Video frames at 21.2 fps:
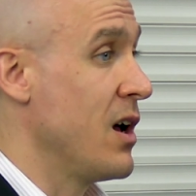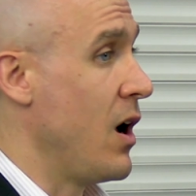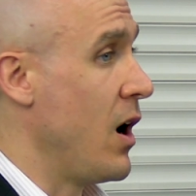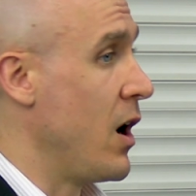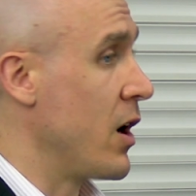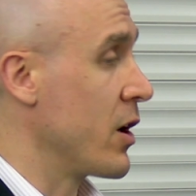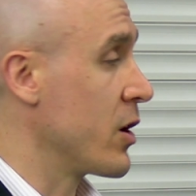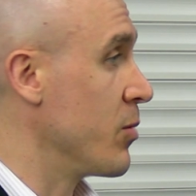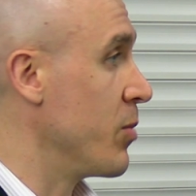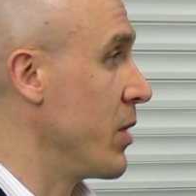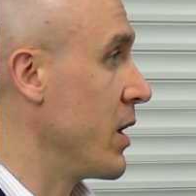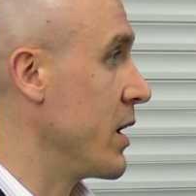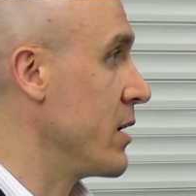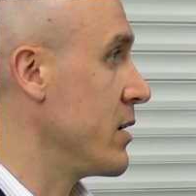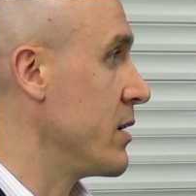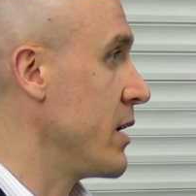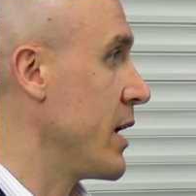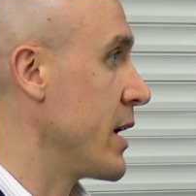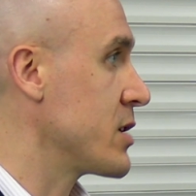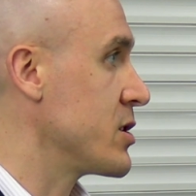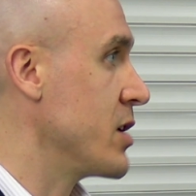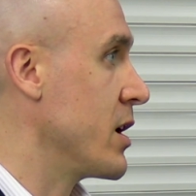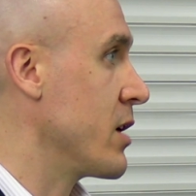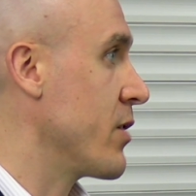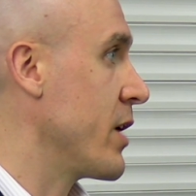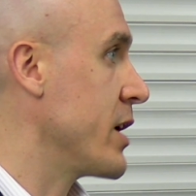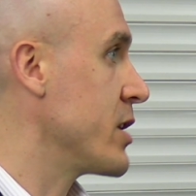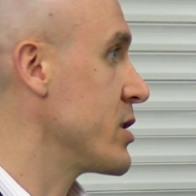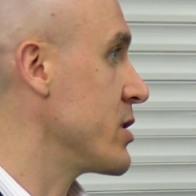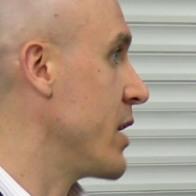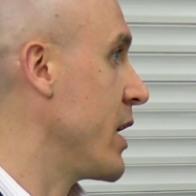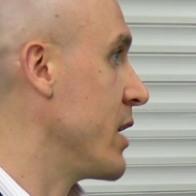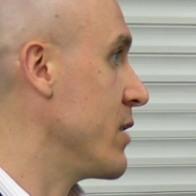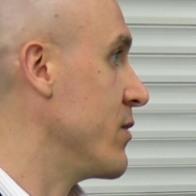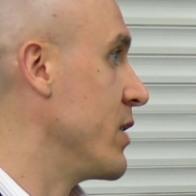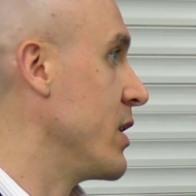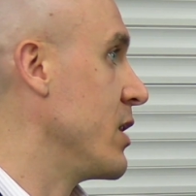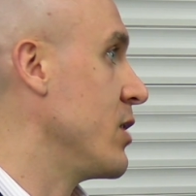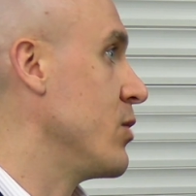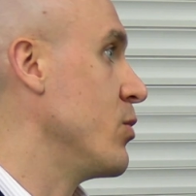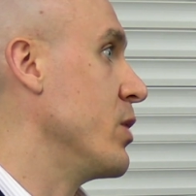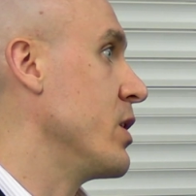Arguably, next generation
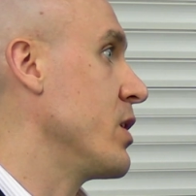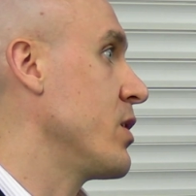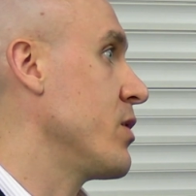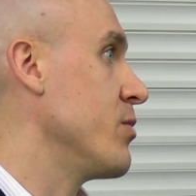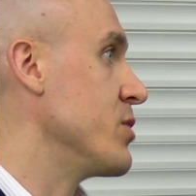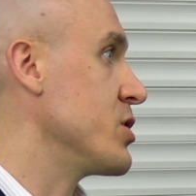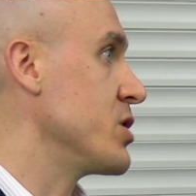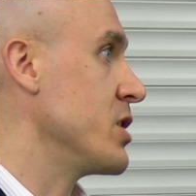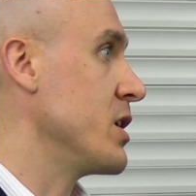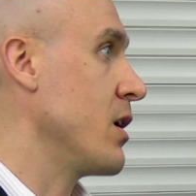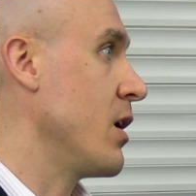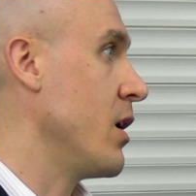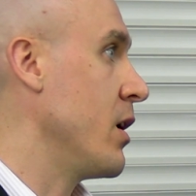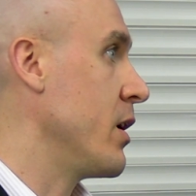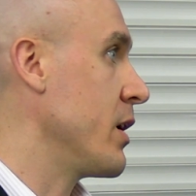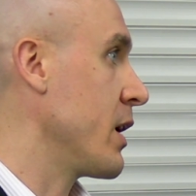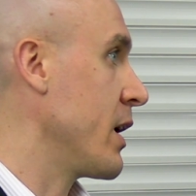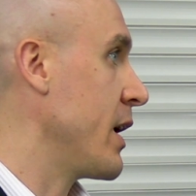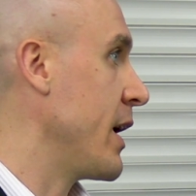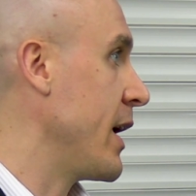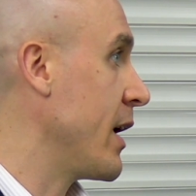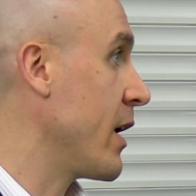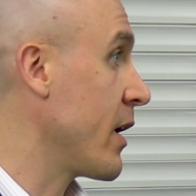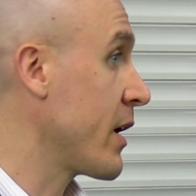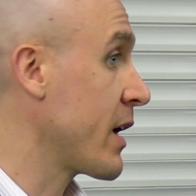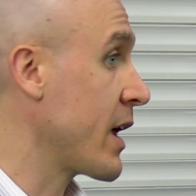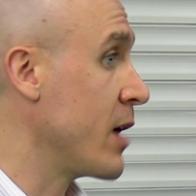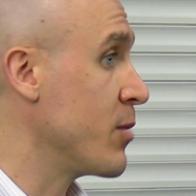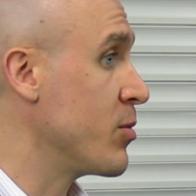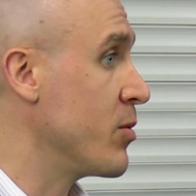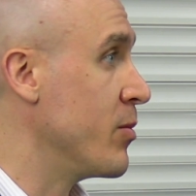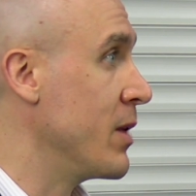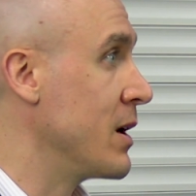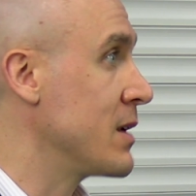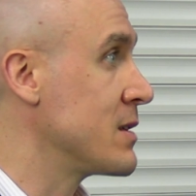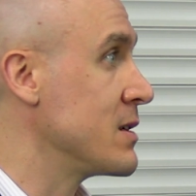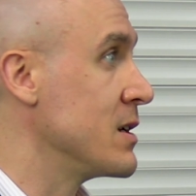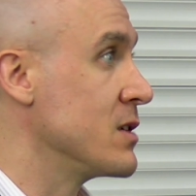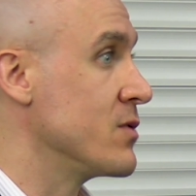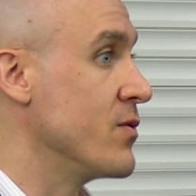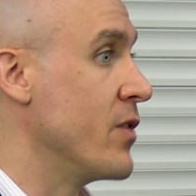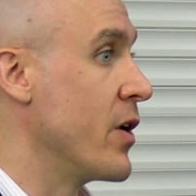AV with machine learning and AI
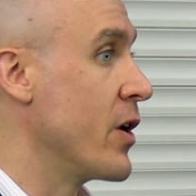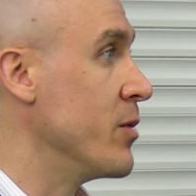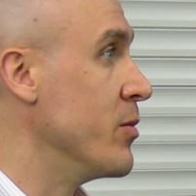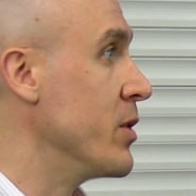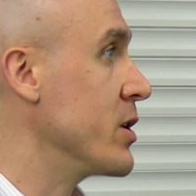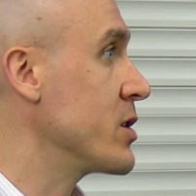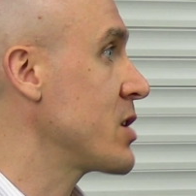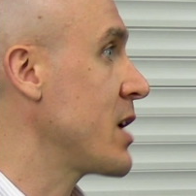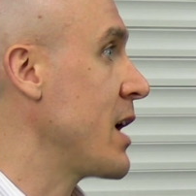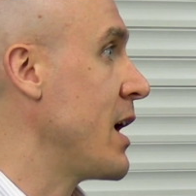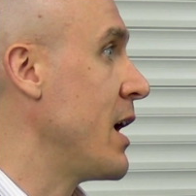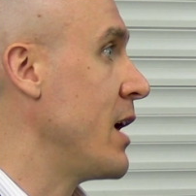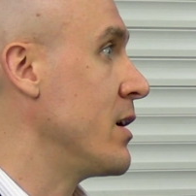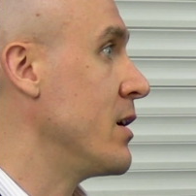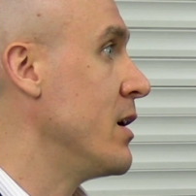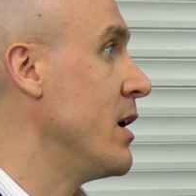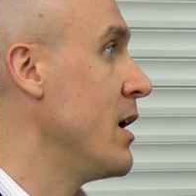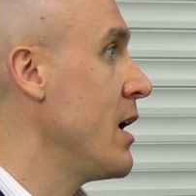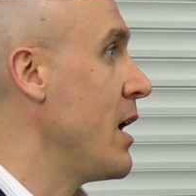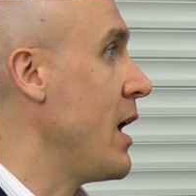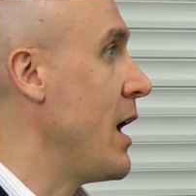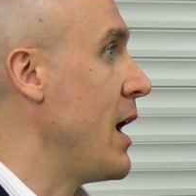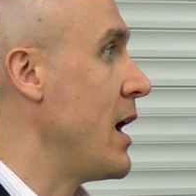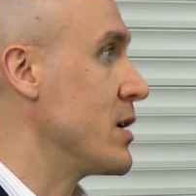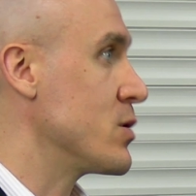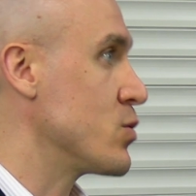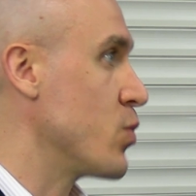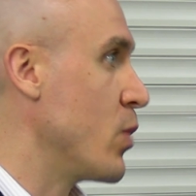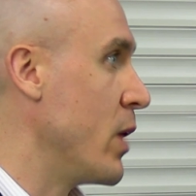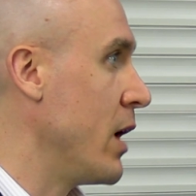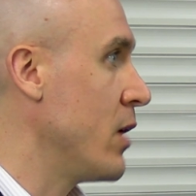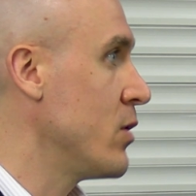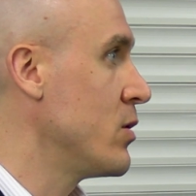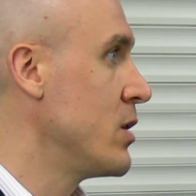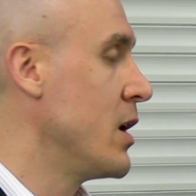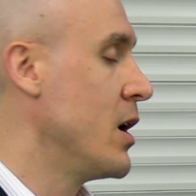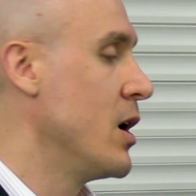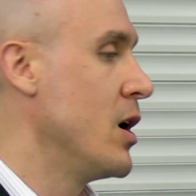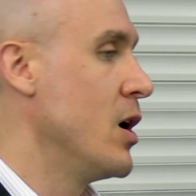capabilities very much can as well.